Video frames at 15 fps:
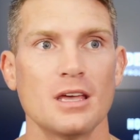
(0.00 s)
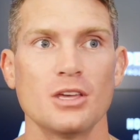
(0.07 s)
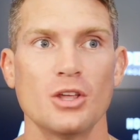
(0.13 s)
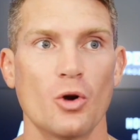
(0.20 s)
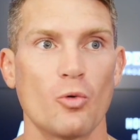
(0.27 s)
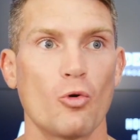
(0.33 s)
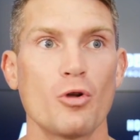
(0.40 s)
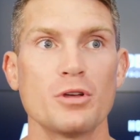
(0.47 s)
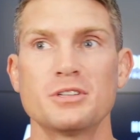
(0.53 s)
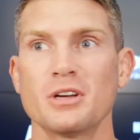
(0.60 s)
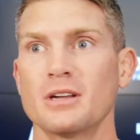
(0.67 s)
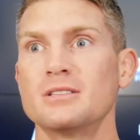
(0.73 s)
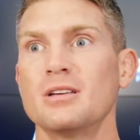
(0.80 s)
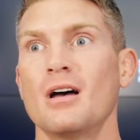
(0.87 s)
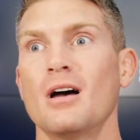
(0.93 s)
you know, Roy
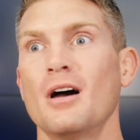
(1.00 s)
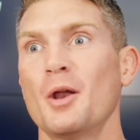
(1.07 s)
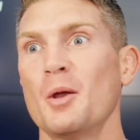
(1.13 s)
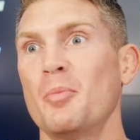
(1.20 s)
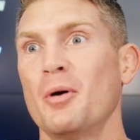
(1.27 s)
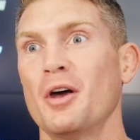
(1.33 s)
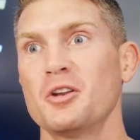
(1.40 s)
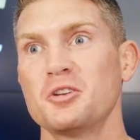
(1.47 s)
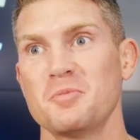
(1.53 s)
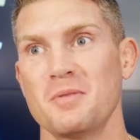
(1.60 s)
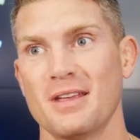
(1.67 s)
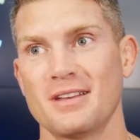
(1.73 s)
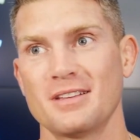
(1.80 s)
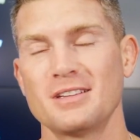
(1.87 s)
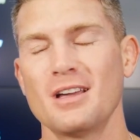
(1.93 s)
took a ton of
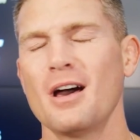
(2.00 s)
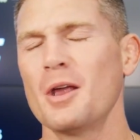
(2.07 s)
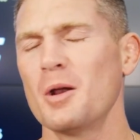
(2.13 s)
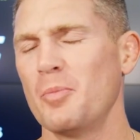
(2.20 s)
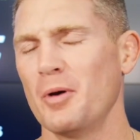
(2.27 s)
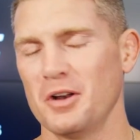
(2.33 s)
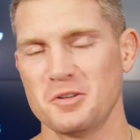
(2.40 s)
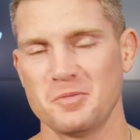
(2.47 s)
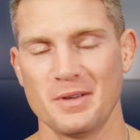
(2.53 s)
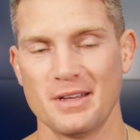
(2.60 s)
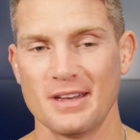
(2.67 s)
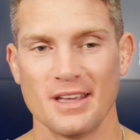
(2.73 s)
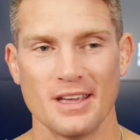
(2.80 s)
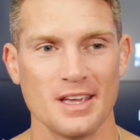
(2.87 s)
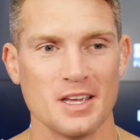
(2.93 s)
punishment, ton of
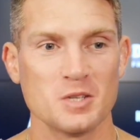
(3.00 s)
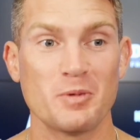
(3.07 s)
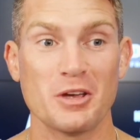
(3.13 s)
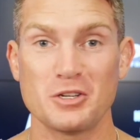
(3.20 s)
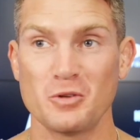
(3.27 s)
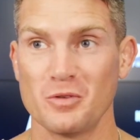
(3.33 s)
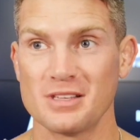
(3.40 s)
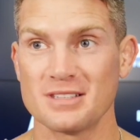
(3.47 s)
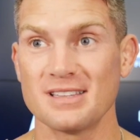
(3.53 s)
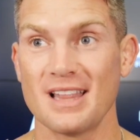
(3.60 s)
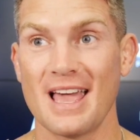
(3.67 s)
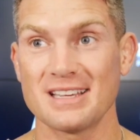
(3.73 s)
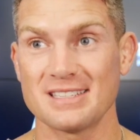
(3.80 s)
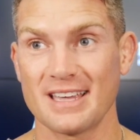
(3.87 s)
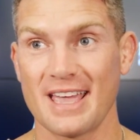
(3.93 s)
punishment, especially with his
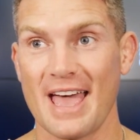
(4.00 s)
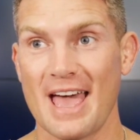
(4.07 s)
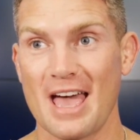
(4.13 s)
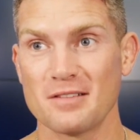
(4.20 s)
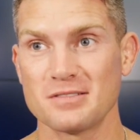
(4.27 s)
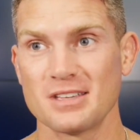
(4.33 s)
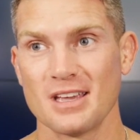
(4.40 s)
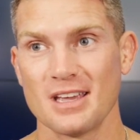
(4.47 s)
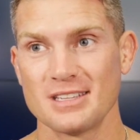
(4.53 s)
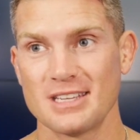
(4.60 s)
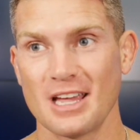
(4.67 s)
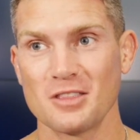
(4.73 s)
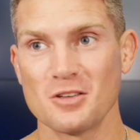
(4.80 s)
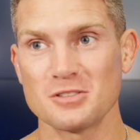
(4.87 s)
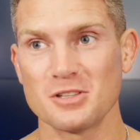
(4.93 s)
legs and calves,
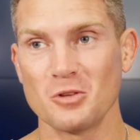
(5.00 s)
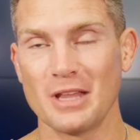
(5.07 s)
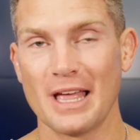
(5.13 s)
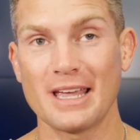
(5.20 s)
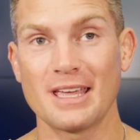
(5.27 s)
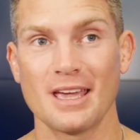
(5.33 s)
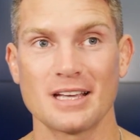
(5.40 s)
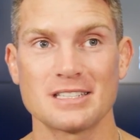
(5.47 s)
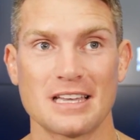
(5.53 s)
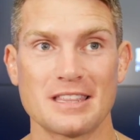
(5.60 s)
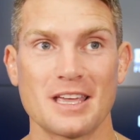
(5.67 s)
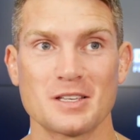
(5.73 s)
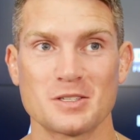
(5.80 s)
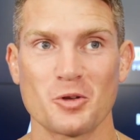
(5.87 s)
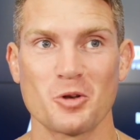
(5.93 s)
taking those low leg kicks. I
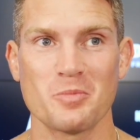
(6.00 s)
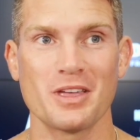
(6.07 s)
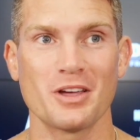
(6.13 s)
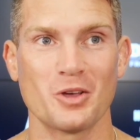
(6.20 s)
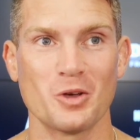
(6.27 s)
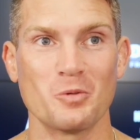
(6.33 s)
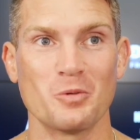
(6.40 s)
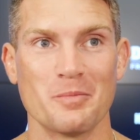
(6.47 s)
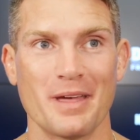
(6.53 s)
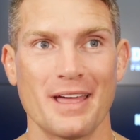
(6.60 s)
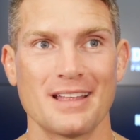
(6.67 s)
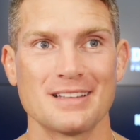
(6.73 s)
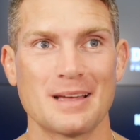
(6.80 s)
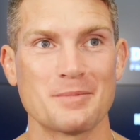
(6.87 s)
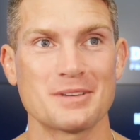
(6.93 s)
think it's going to be a good one,
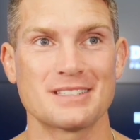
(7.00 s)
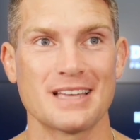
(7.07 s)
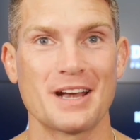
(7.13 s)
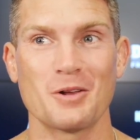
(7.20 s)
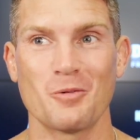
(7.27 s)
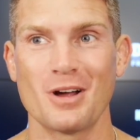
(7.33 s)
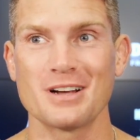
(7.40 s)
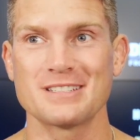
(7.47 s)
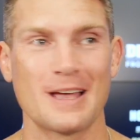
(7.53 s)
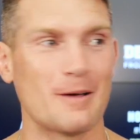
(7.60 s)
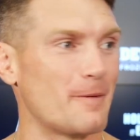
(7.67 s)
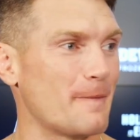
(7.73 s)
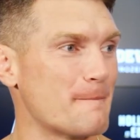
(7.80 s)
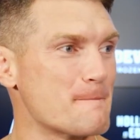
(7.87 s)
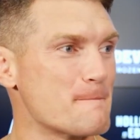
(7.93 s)
man. I'm excited to watch
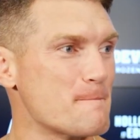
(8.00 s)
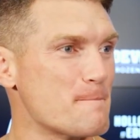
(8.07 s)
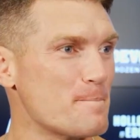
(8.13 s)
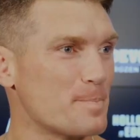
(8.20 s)
that one.